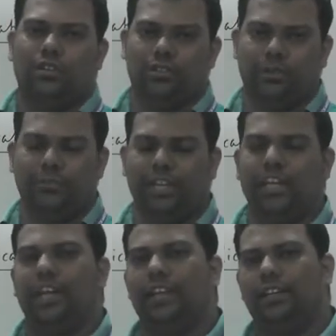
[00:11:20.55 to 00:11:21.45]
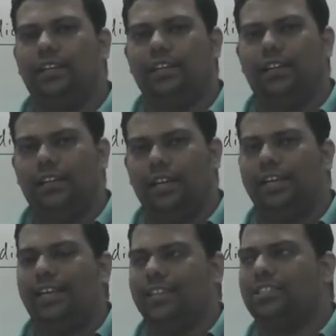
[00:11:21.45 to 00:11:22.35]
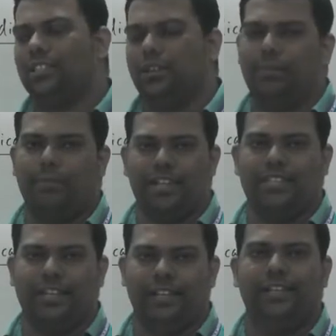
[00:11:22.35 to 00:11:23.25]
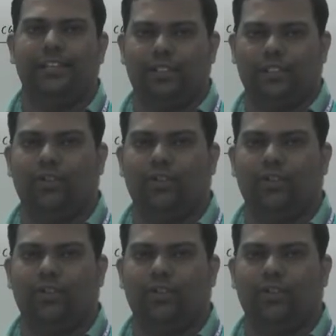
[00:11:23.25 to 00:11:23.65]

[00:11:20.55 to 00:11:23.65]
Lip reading: something any else present in,